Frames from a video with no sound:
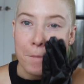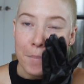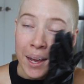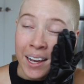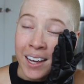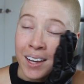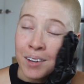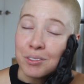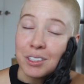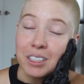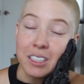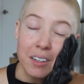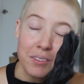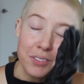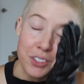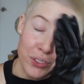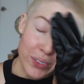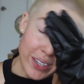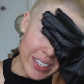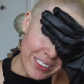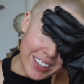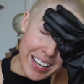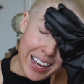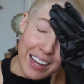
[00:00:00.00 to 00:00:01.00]
I have gloves
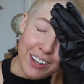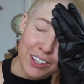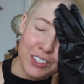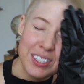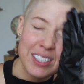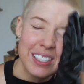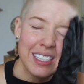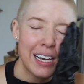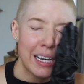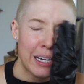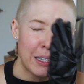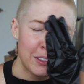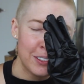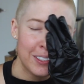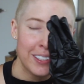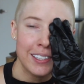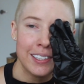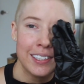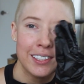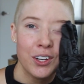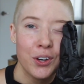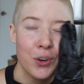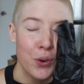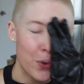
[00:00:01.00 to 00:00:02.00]
around the house now,
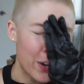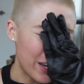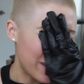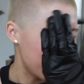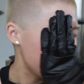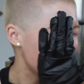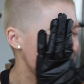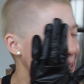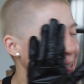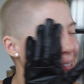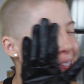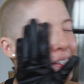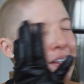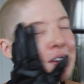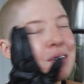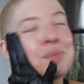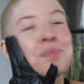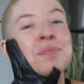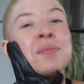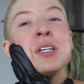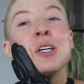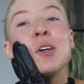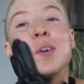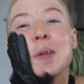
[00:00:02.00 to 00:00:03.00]
so I use
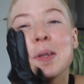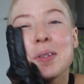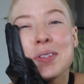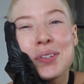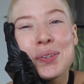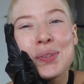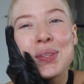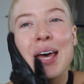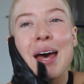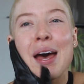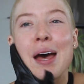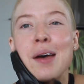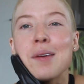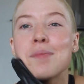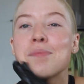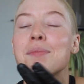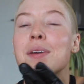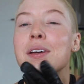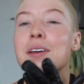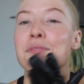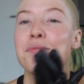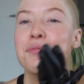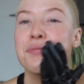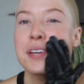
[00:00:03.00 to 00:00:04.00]
them so that
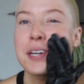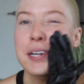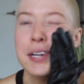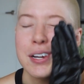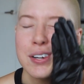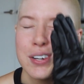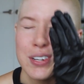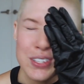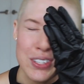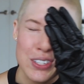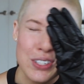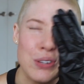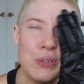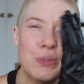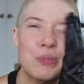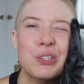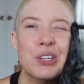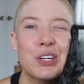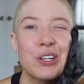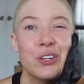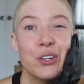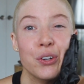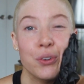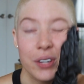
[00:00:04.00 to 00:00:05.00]
my fingers don't
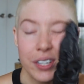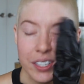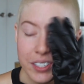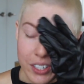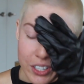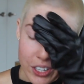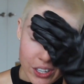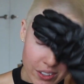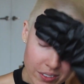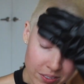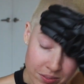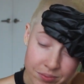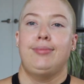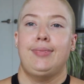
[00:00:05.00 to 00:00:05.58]
turn orange.